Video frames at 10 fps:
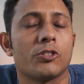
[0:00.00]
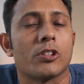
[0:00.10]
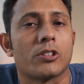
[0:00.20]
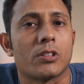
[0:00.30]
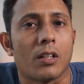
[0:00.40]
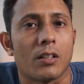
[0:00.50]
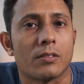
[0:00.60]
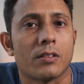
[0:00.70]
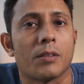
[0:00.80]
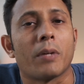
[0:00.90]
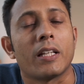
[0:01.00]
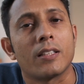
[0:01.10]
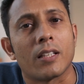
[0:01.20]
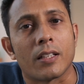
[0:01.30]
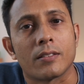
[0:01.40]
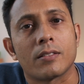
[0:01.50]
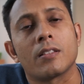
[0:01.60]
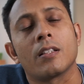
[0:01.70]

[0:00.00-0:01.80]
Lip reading: such a task and many things,